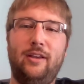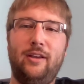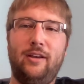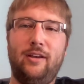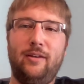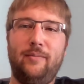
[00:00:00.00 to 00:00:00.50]

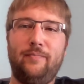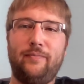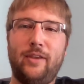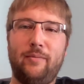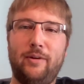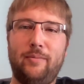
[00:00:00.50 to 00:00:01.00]
I'm
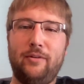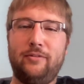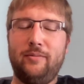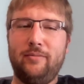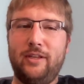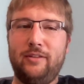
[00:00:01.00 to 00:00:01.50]
going to post
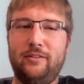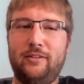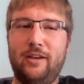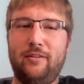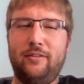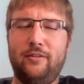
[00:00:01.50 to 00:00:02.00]
some links
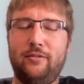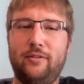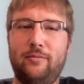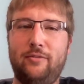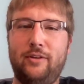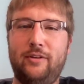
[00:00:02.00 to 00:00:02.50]
down in the
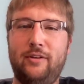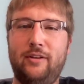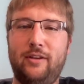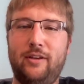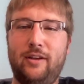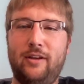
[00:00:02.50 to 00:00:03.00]
description
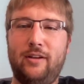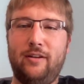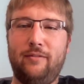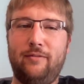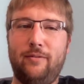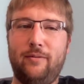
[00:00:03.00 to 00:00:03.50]

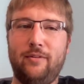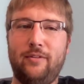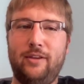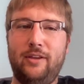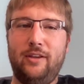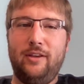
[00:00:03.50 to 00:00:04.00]
for
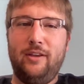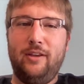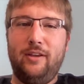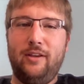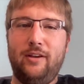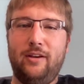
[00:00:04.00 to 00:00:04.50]
the
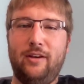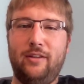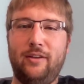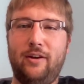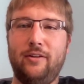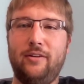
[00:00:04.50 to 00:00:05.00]

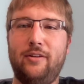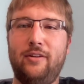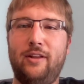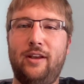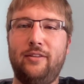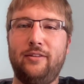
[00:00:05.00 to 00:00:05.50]

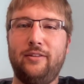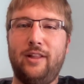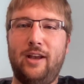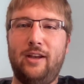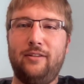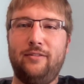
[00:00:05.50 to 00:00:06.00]
article and the
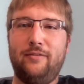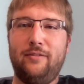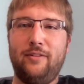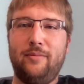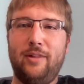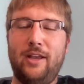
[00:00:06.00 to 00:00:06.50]
slides
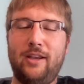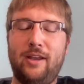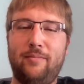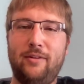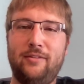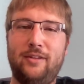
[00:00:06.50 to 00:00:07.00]
for the Black
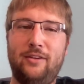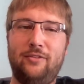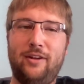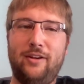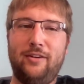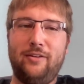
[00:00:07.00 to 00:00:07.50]
Hat
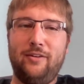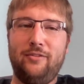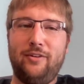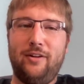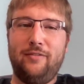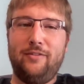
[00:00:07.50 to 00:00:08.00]
presentation. I'd encourage
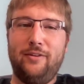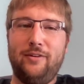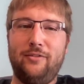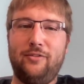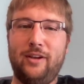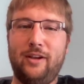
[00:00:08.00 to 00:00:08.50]
all of you to go
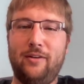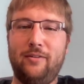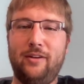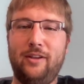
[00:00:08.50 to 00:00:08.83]
check out